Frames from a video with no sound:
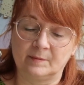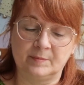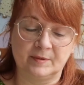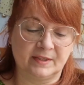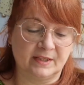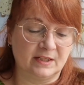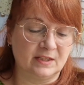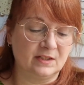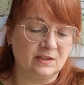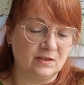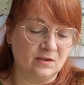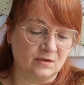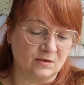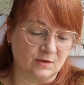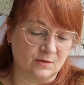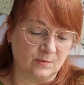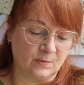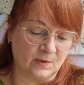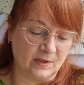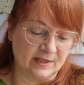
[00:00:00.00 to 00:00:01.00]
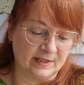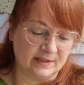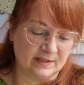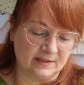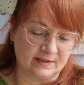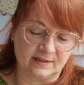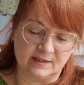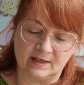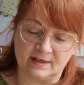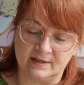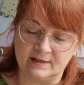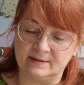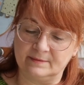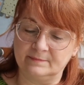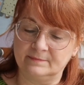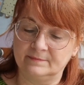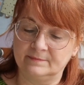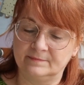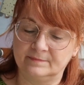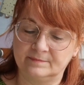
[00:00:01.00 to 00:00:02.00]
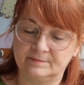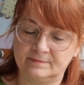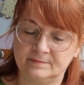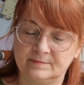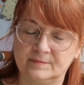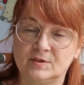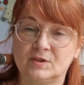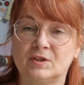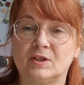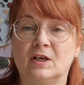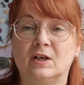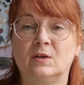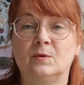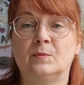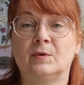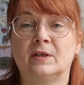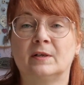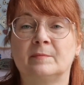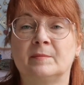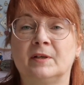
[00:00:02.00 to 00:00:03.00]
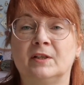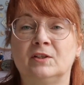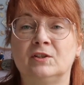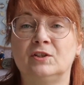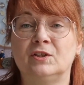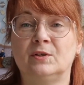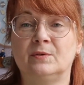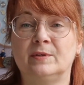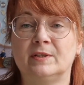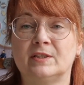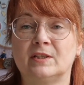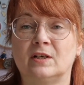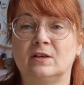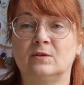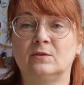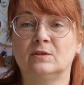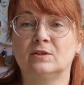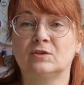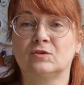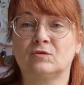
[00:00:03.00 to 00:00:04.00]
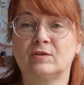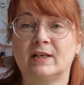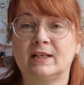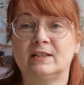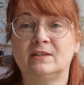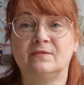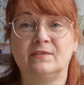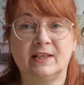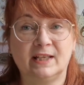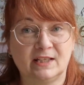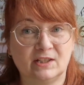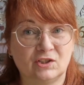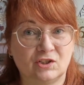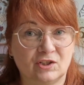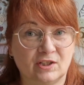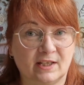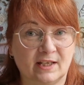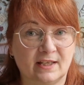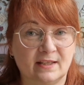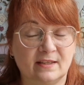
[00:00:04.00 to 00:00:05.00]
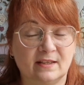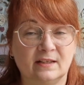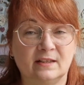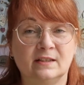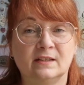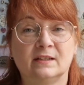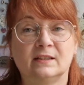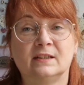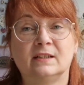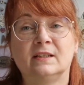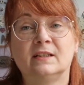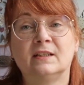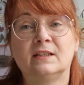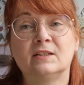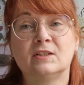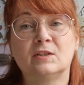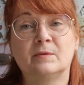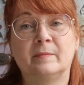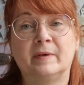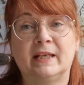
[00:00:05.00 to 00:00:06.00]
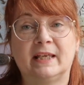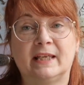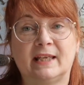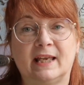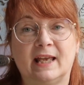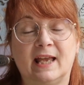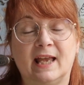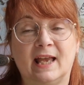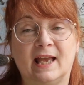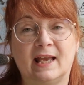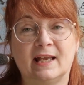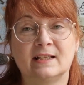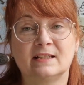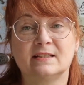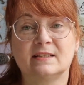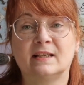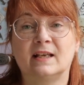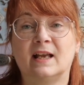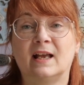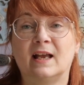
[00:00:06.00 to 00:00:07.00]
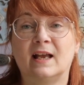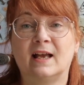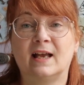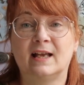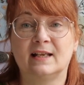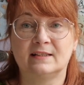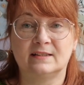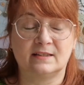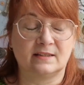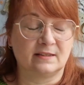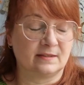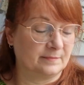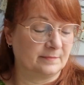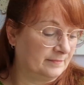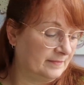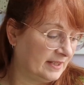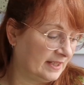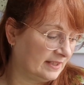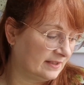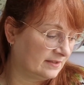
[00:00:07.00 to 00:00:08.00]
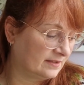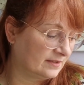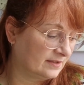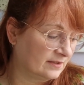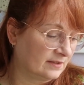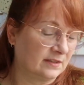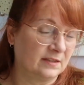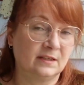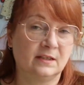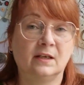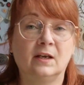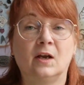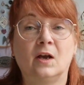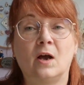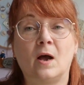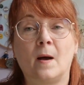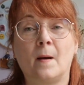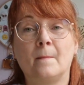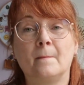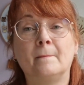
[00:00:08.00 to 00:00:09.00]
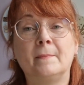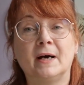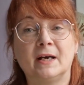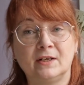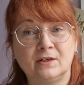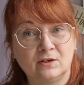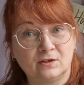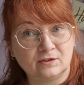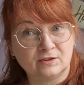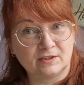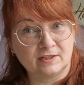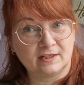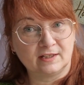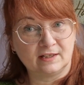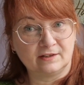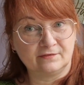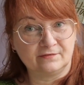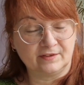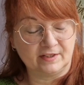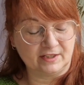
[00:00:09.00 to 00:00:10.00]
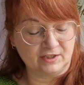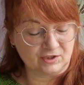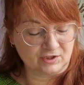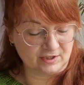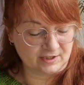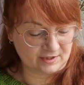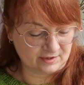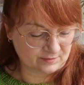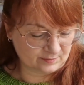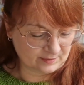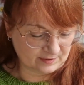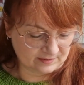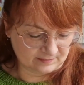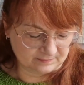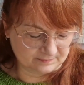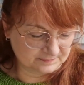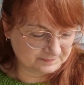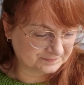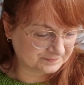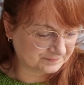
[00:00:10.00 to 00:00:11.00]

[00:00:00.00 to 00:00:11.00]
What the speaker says: But they're not quite the same. So what I'm going to do is hold a strand of each together to make a hat and some mitts, but not until I finish this one.